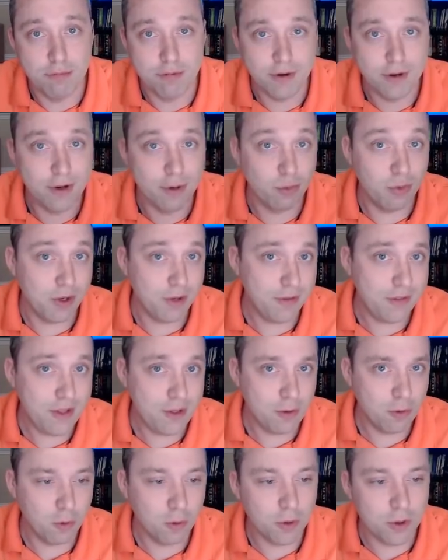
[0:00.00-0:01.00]
very
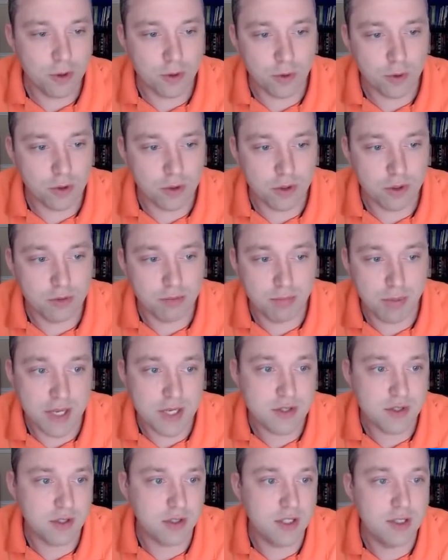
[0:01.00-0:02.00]
wealthy or you could
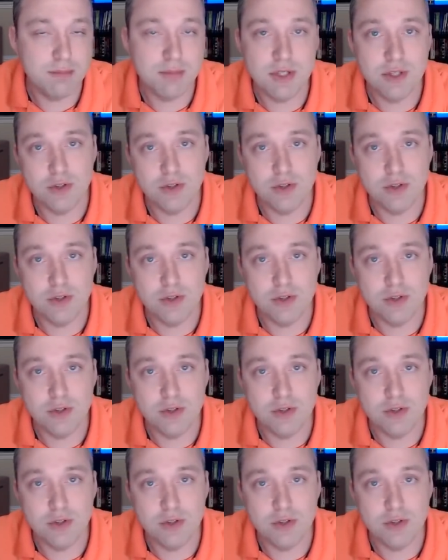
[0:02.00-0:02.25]
basically